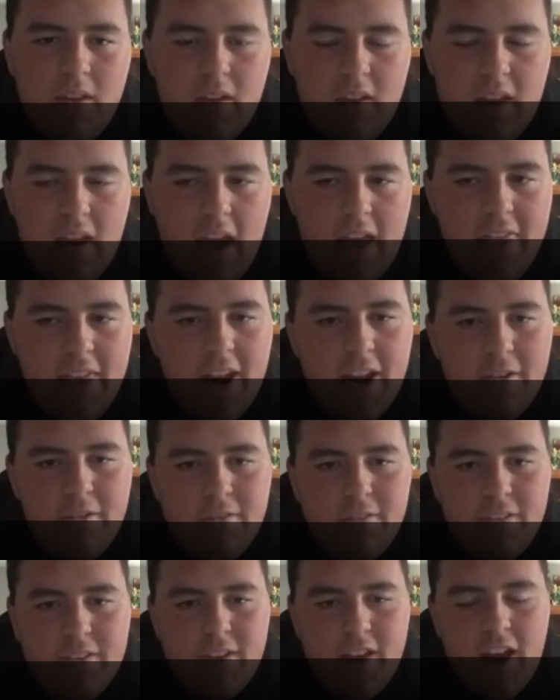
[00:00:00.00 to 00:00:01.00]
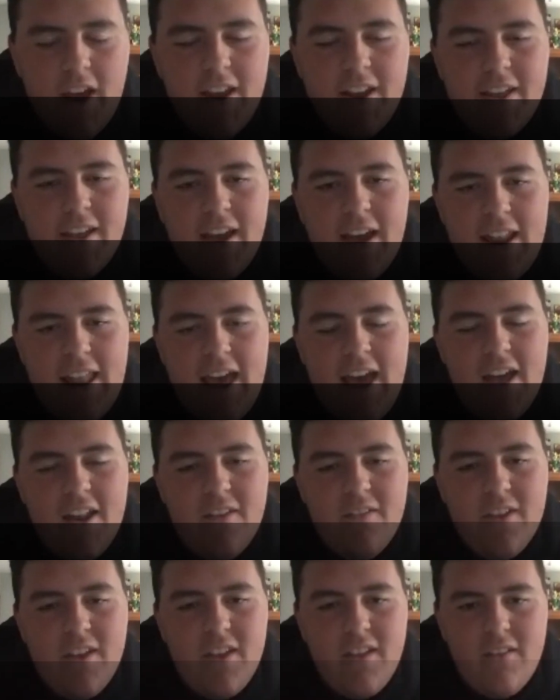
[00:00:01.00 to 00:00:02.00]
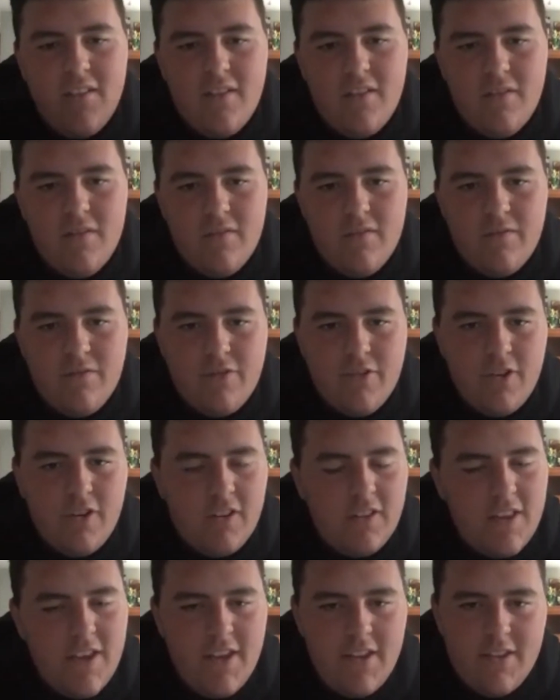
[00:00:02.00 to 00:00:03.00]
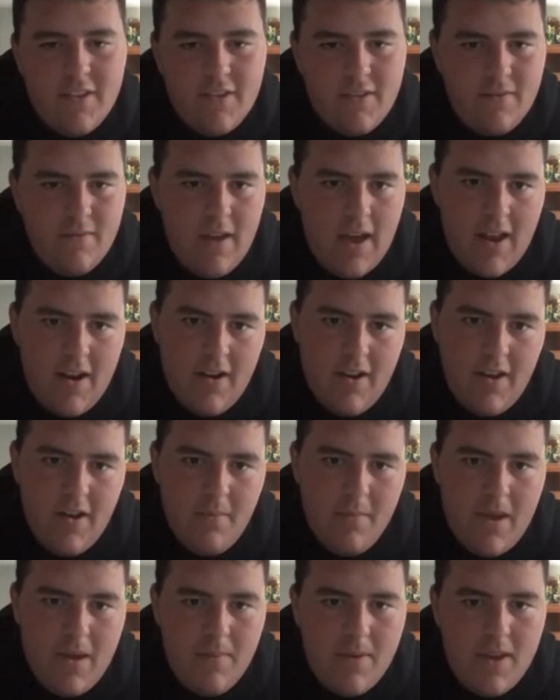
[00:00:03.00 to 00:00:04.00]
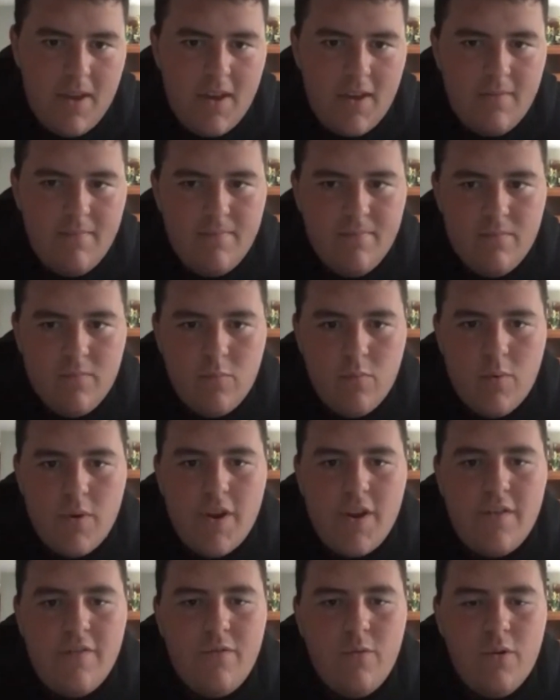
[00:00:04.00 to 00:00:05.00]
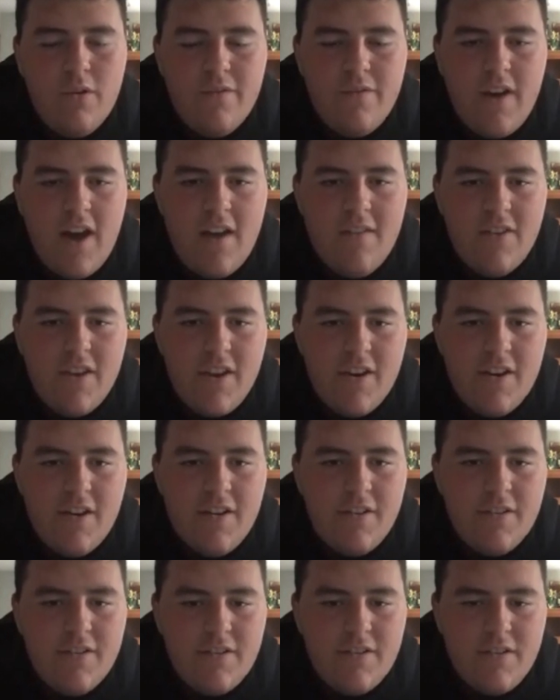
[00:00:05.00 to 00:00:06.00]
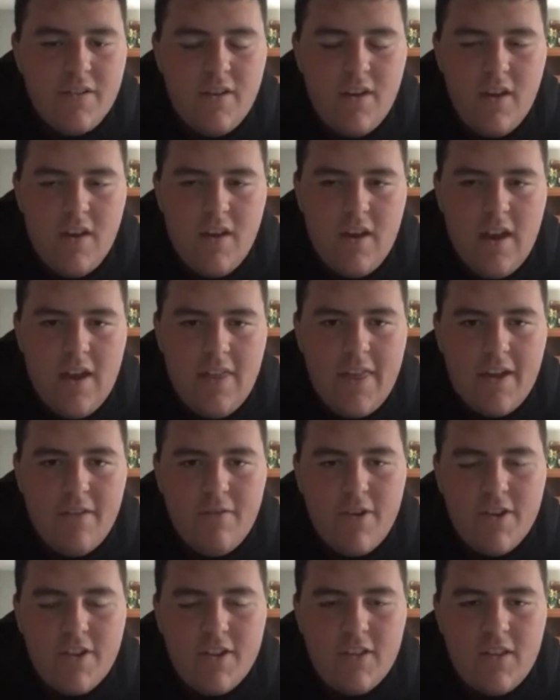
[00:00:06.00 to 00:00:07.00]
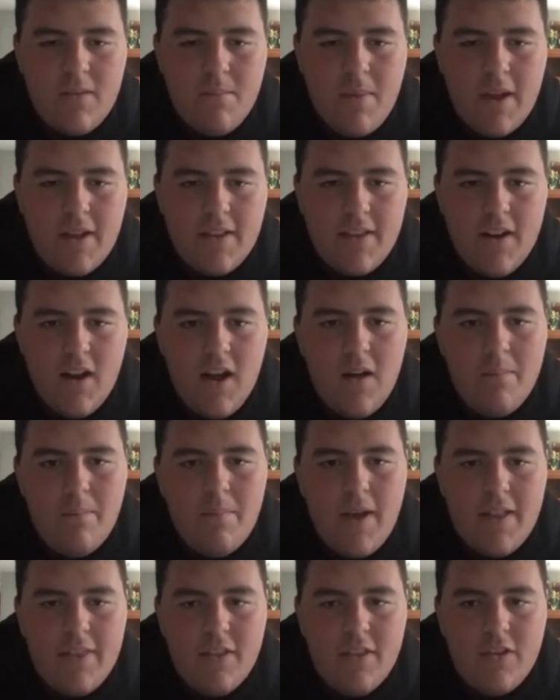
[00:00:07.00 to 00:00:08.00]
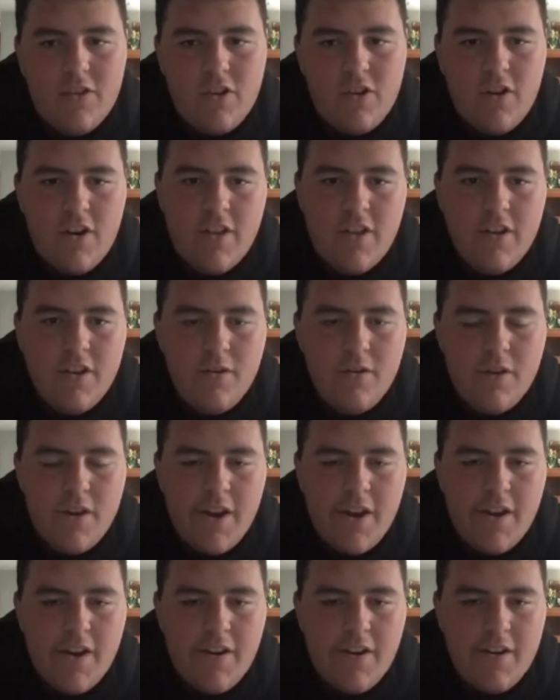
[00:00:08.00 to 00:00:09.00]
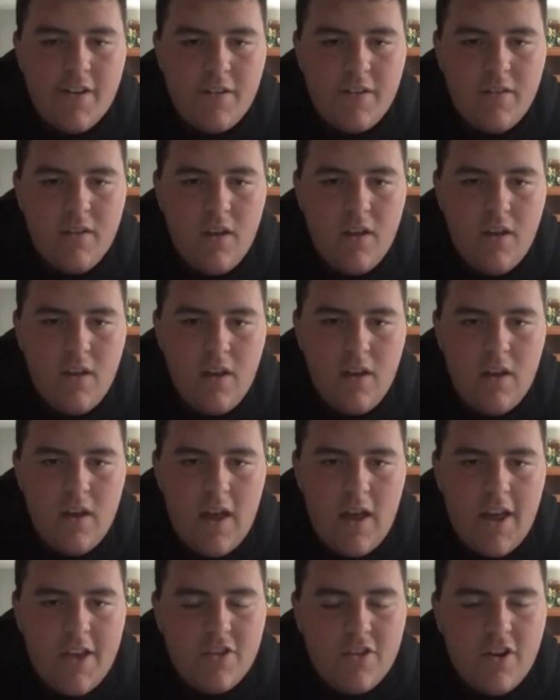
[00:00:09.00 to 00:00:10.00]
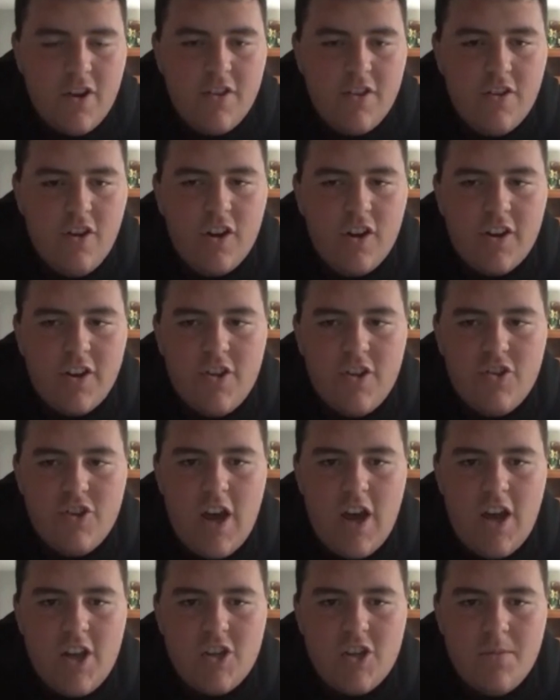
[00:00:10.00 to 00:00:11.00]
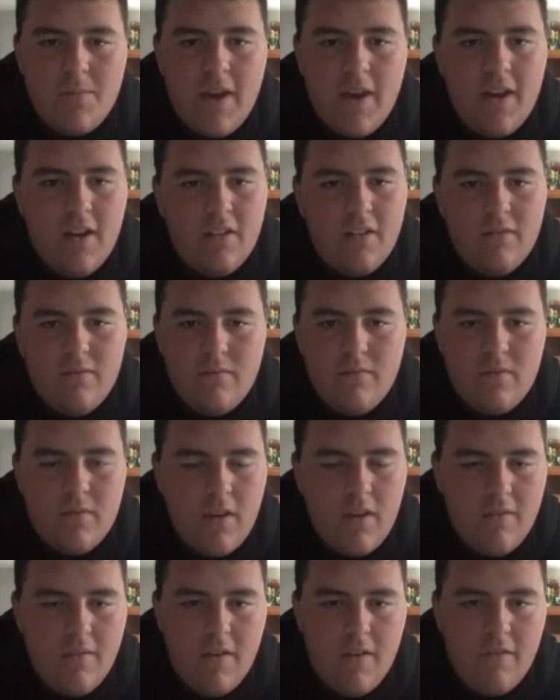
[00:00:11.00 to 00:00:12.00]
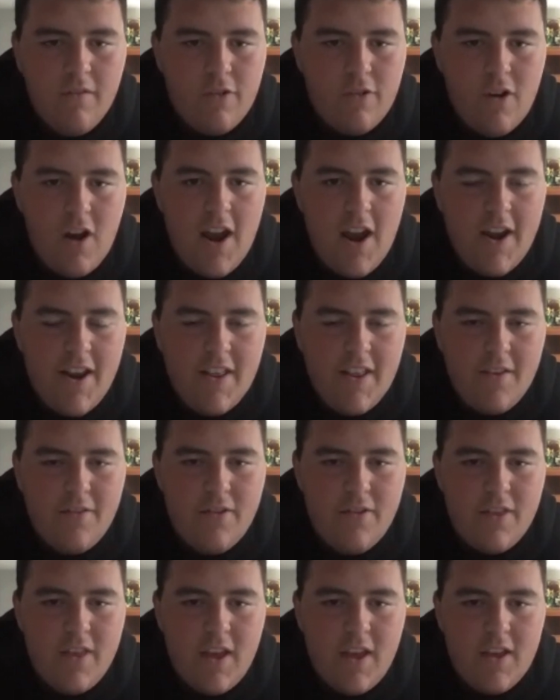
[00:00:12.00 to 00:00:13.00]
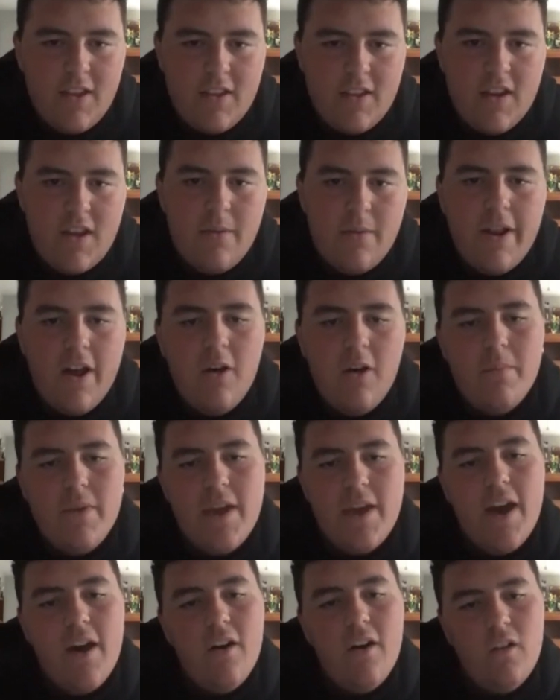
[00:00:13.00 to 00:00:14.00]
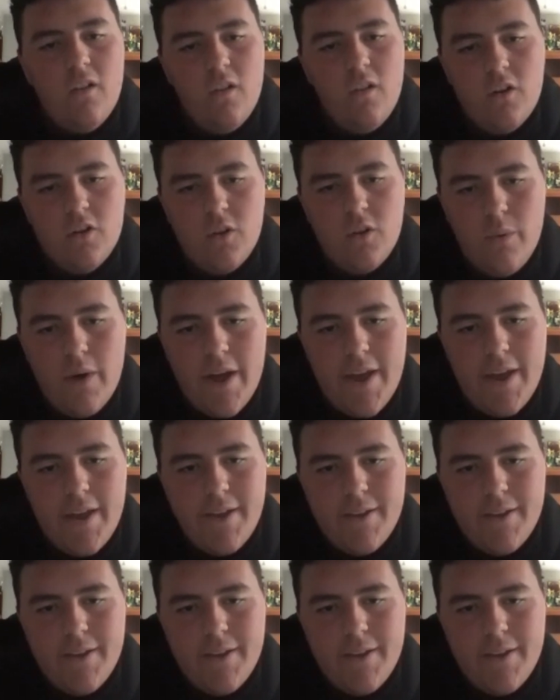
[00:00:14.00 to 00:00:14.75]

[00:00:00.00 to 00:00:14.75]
and then I kind of got out of it for at least I don't know maybe three, four, five years. And I recently picked it up at the start of the new year. I started talking to Josh about a variety of different things, and he would help me out along the way.